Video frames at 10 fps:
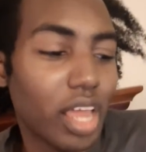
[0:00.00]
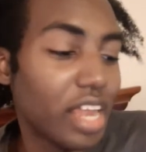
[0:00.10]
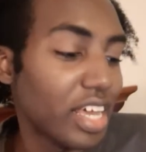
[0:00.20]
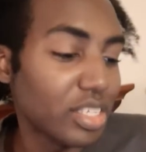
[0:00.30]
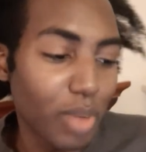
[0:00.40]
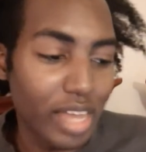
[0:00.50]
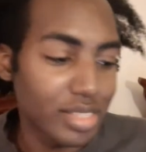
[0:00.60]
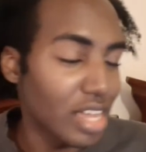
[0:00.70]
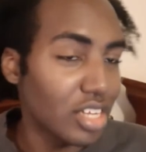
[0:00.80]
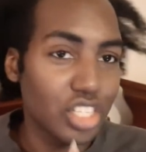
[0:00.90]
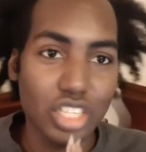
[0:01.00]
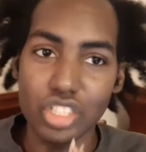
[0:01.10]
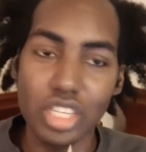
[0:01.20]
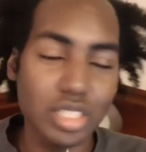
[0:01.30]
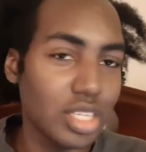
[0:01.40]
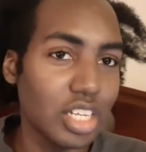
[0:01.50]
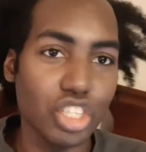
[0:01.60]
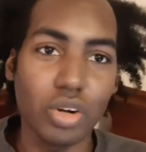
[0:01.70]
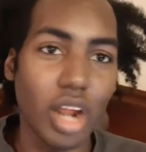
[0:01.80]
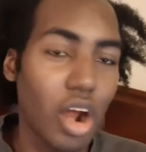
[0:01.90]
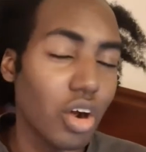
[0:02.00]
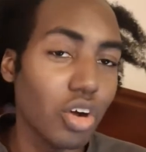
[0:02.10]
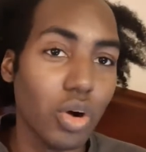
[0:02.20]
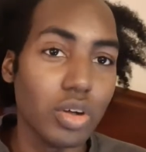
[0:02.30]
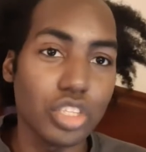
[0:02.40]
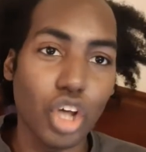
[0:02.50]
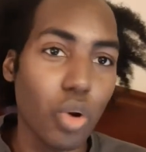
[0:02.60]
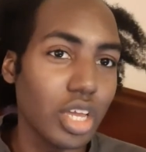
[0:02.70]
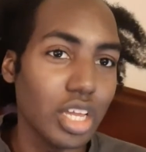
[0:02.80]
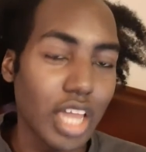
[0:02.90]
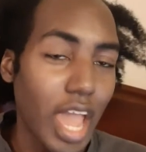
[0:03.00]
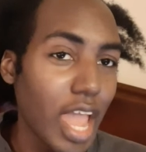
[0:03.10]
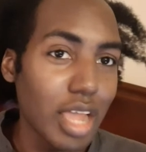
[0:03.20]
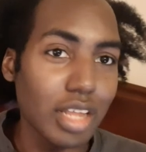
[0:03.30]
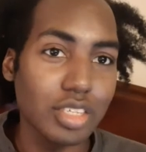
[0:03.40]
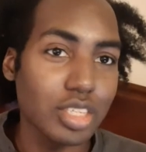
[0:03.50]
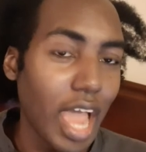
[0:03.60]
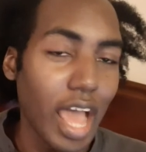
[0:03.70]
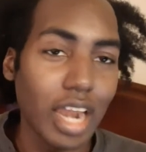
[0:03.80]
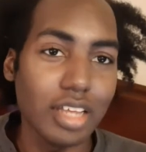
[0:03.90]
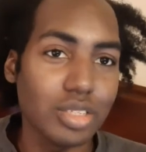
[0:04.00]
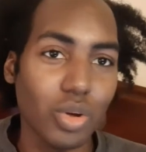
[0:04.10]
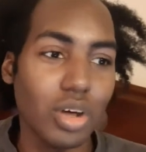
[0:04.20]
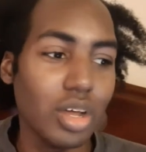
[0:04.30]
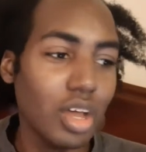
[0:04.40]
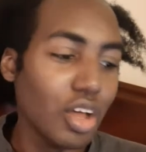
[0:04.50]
and that's why I say just get your darn on token gay stylist or